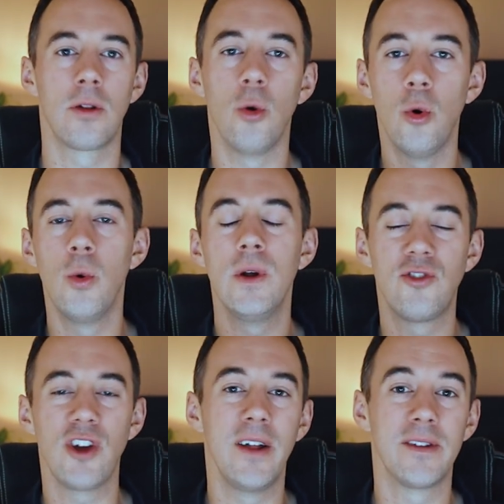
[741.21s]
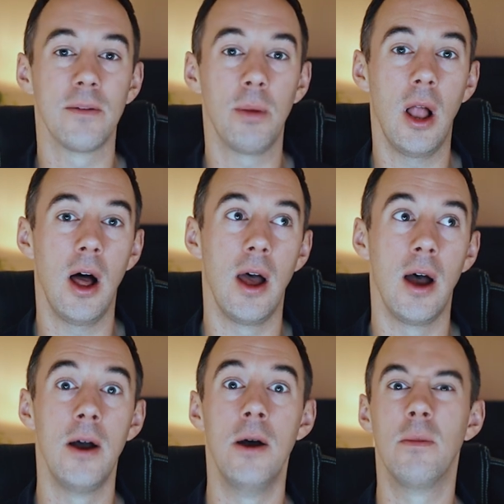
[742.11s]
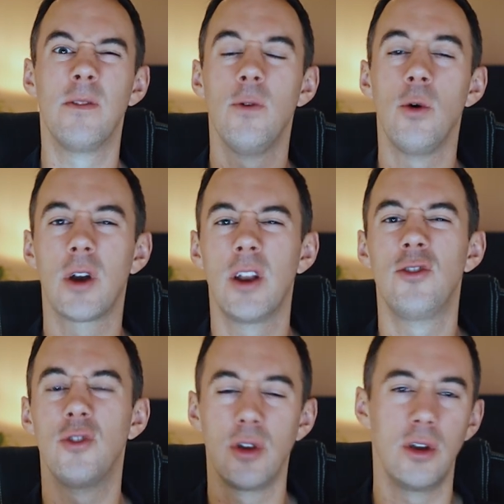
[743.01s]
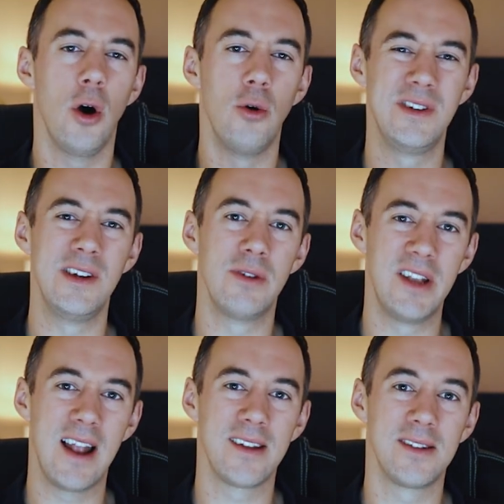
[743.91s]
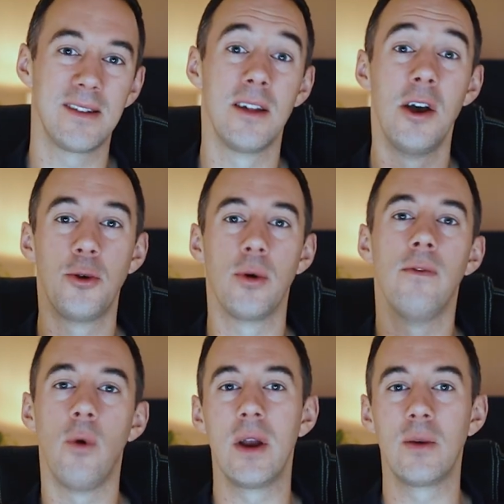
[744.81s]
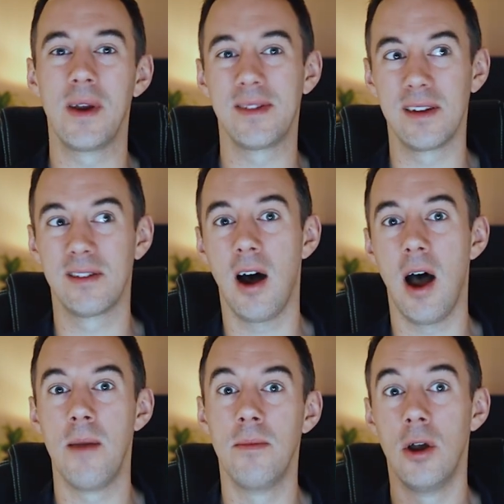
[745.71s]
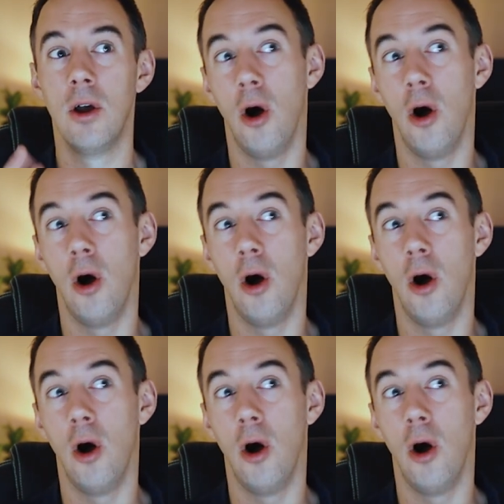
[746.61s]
So always check the supplier before kind of doing your whole deal analysis to avoid wasting time